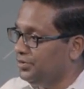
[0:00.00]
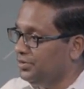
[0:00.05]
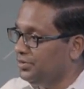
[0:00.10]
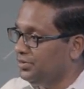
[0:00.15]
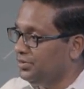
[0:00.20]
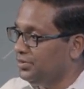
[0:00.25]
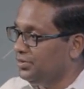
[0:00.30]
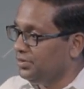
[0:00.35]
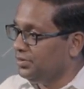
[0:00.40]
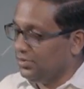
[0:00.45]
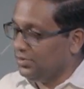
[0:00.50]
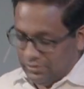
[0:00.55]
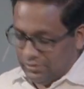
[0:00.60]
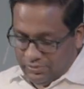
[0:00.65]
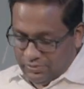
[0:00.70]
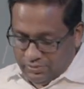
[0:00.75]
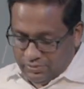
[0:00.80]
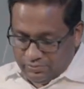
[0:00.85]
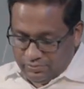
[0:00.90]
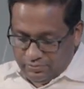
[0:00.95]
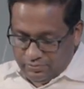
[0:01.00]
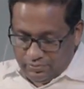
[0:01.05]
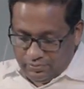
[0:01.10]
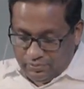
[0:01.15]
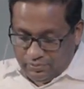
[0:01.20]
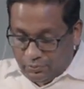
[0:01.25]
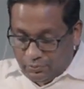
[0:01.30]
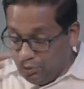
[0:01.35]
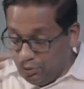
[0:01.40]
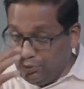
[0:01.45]
Or you lose your job.
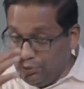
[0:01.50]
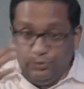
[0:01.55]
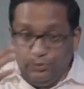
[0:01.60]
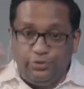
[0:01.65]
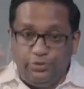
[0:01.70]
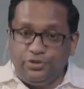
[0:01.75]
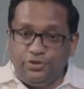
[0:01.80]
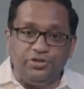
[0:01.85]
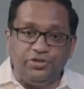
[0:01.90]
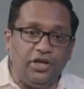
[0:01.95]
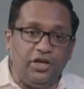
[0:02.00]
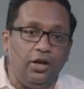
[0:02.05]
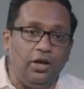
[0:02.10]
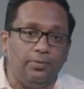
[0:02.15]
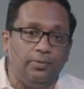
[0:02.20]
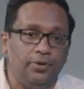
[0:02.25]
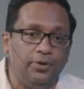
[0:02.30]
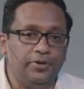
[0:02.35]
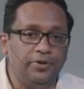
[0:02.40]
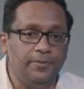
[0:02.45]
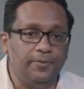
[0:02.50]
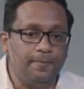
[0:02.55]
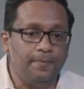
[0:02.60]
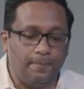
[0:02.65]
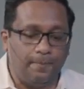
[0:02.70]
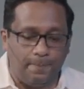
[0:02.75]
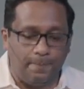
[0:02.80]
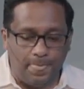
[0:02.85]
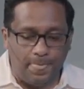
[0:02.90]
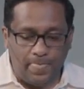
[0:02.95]
You say,
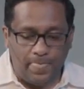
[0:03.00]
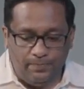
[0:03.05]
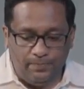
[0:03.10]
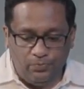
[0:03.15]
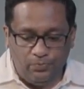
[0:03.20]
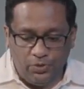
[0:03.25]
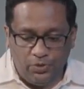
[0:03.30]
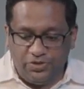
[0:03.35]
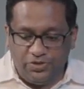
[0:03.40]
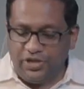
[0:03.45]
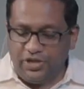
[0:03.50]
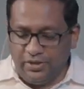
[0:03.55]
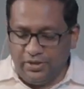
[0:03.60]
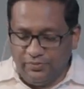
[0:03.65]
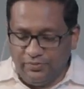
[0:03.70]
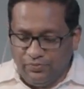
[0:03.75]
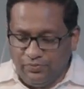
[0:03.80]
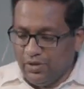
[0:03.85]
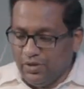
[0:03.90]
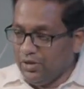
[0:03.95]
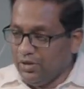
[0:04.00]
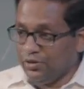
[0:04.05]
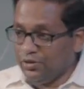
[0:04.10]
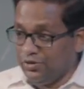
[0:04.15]
could that be from God?